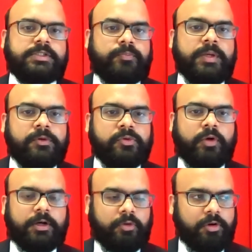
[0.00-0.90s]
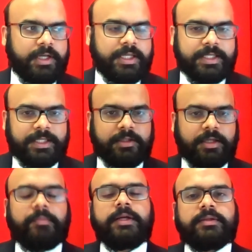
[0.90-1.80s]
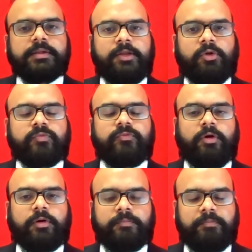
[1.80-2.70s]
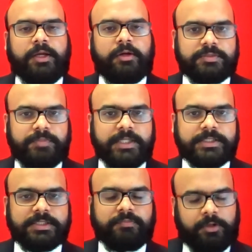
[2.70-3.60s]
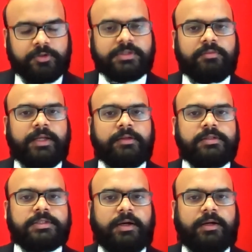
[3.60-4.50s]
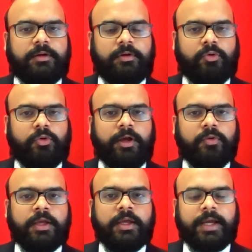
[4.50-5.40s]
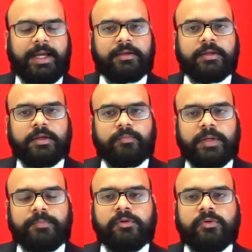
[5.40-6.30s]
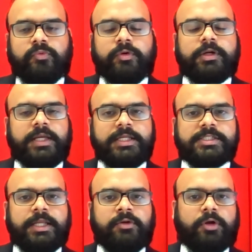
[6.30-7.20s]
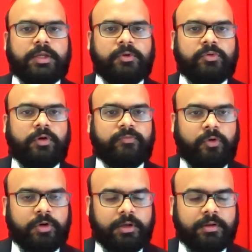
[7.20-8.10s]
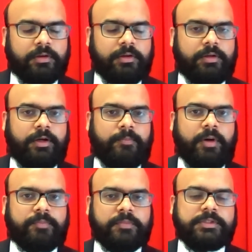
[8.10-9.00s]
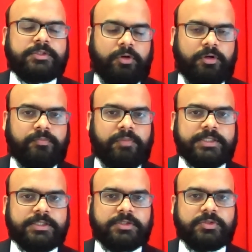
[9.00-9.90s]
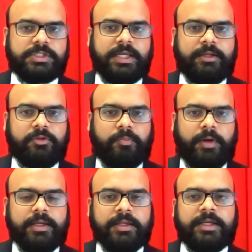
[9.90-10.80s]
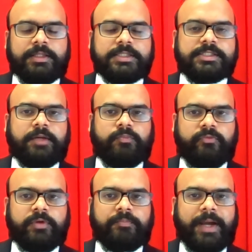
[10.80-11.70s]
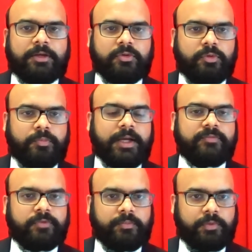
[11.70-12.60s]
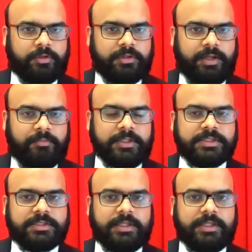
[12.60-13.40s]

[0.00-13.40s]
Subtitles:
So people who are already in the emirate, they look for bigger spaces because the rentals aren't low now. And people who were initially not able to afford apartments or places to stay in Dubai, they start moving back to Dubai from Northern Emirates.